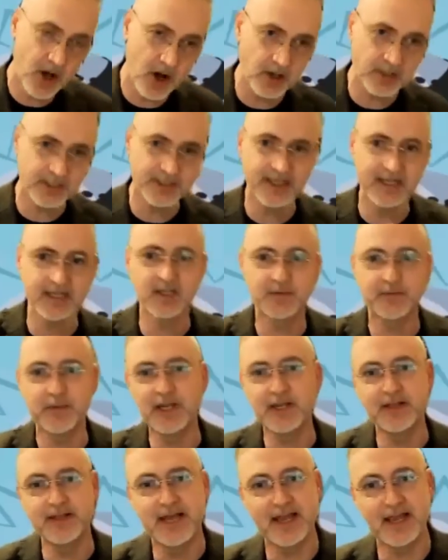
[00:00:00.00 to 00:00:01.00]
cost, that
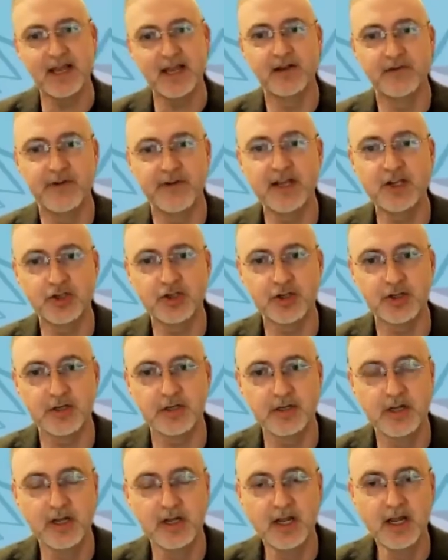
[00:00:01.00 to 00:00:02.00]
speed, and that
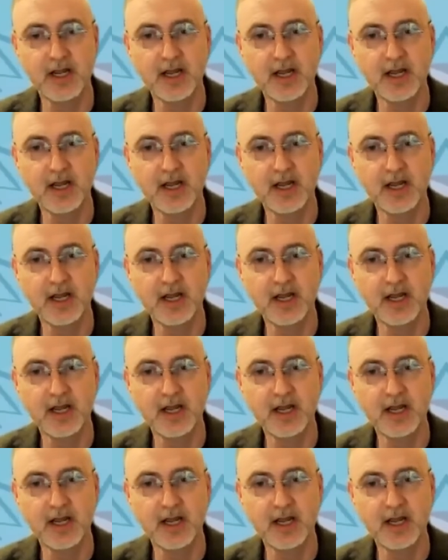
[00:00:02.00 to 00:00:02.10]
innovation